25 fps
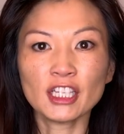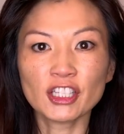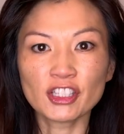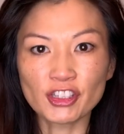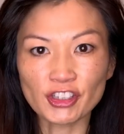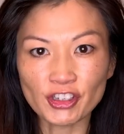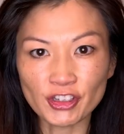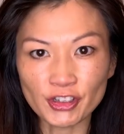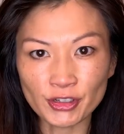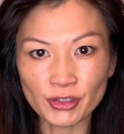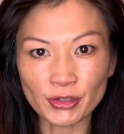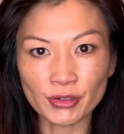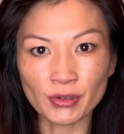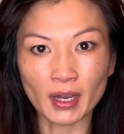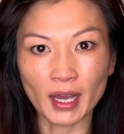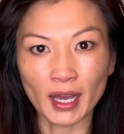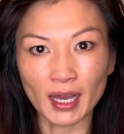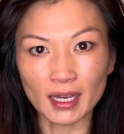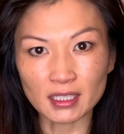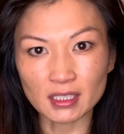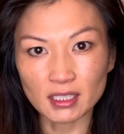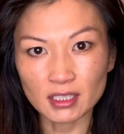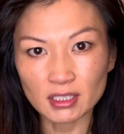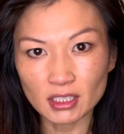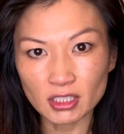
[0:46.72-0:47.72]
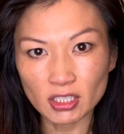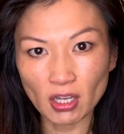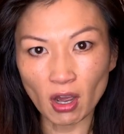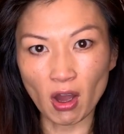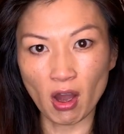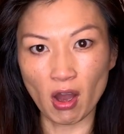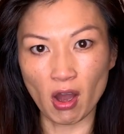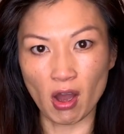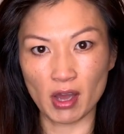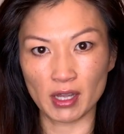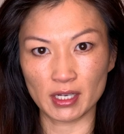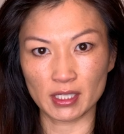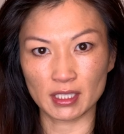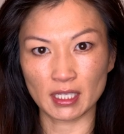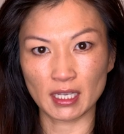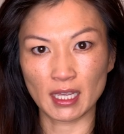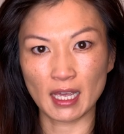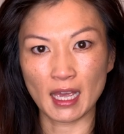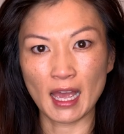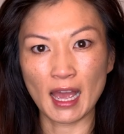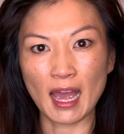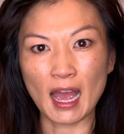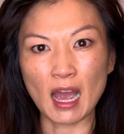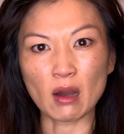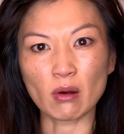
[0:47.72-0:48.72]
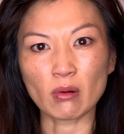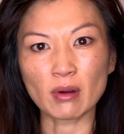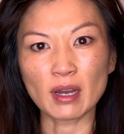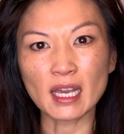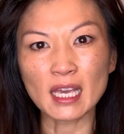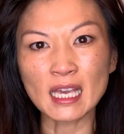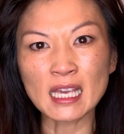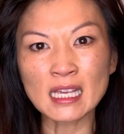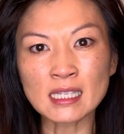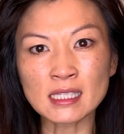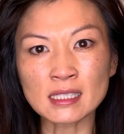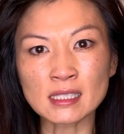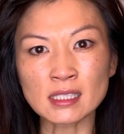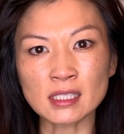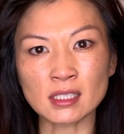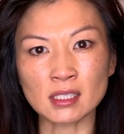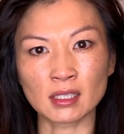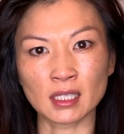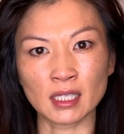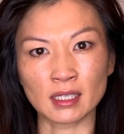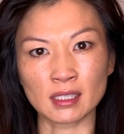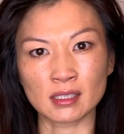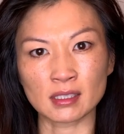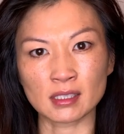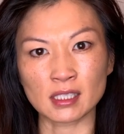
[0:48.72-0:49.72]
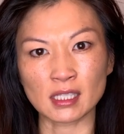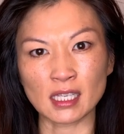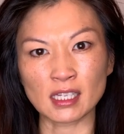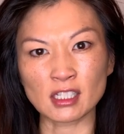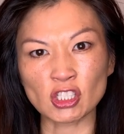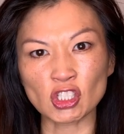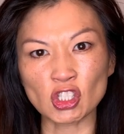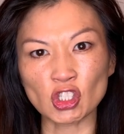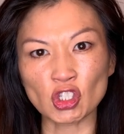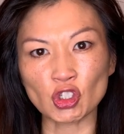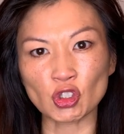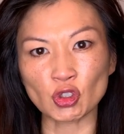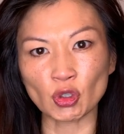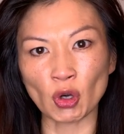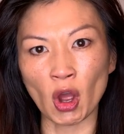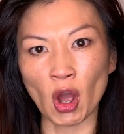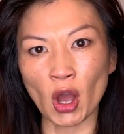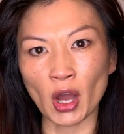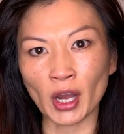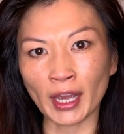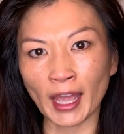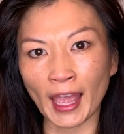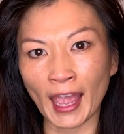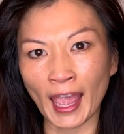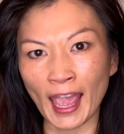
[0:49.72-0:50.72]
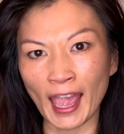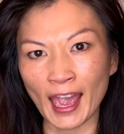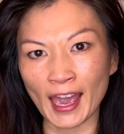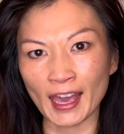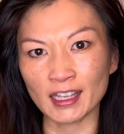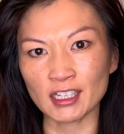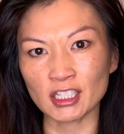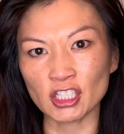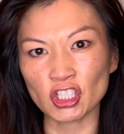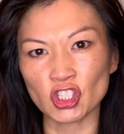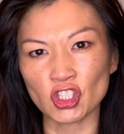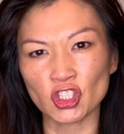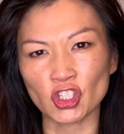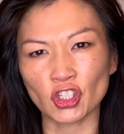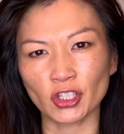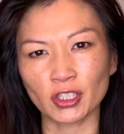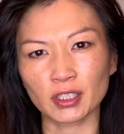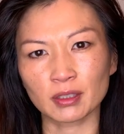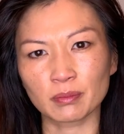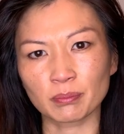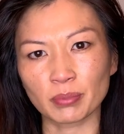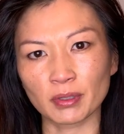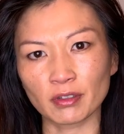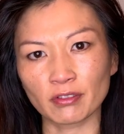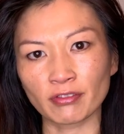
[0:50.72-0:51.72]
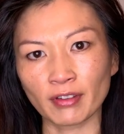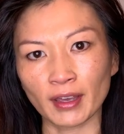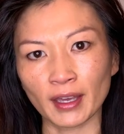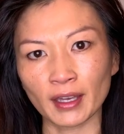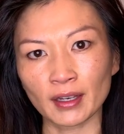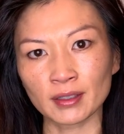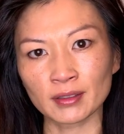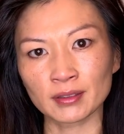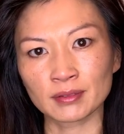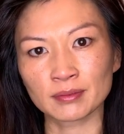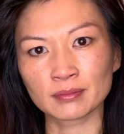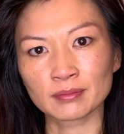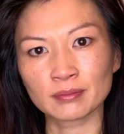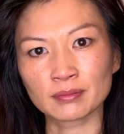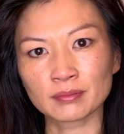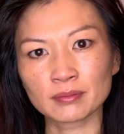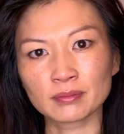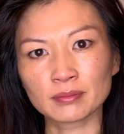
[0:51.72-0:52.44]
You had taught how insolence and strong hand should prevail,